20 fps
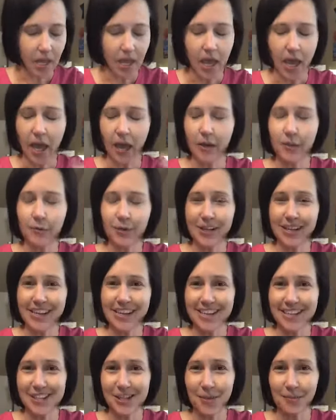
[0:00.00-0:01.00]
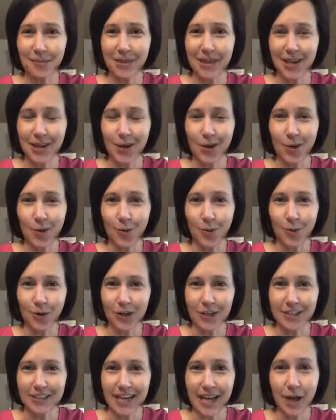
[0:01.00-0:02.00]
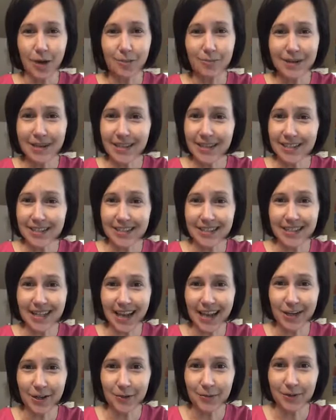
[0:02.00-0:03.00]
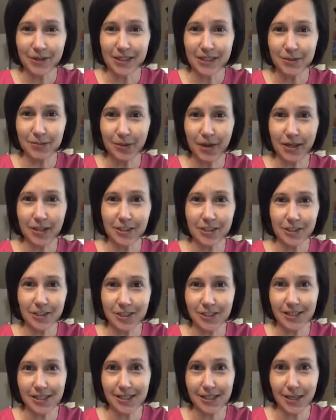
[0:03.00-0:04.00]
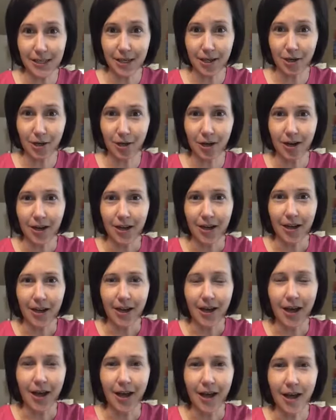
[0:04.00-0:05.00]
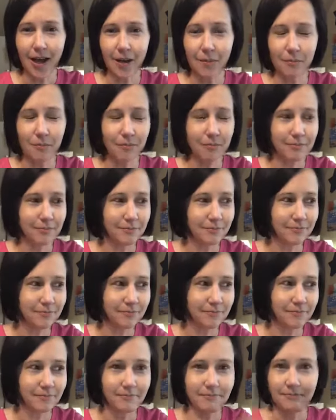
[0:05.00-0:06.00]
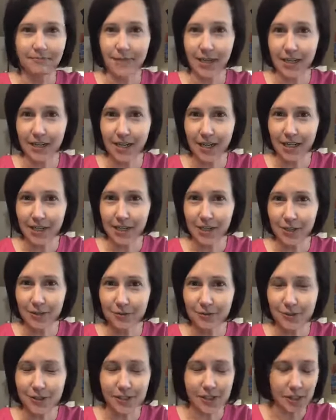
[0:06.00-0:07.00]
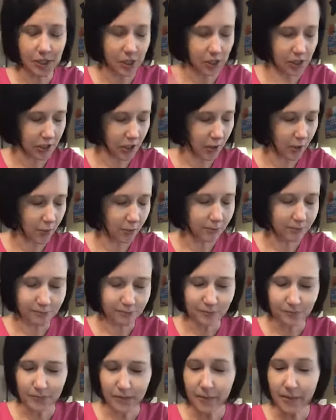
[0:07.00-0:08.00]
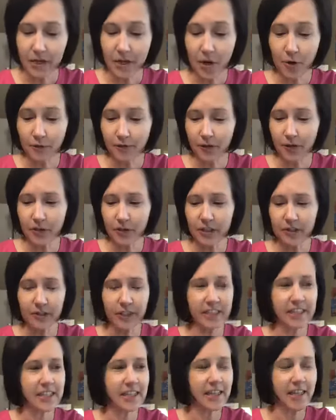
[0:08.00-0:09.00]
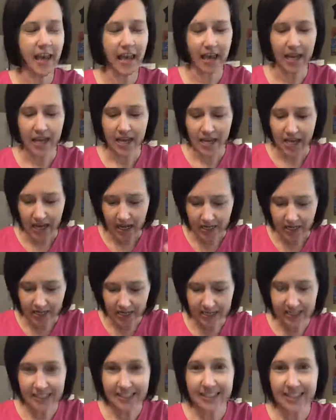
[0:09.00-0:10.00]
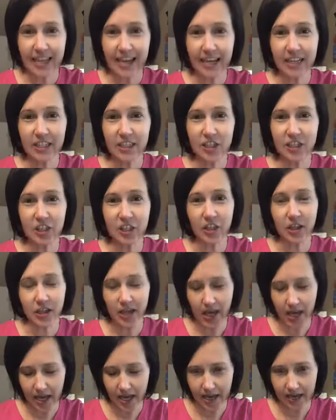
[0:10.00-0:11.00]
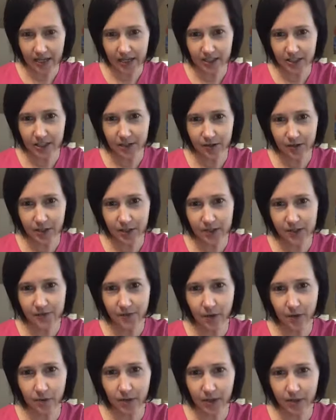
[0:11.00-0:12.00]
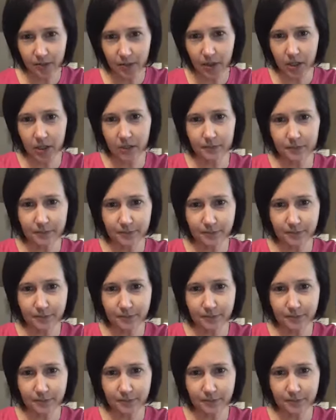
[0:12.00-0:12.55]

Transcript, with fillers: and we can get something worked out because I don't want these products just to sit here um, and not get used. So let me know if you're interested in that. Again, text July to this phone number.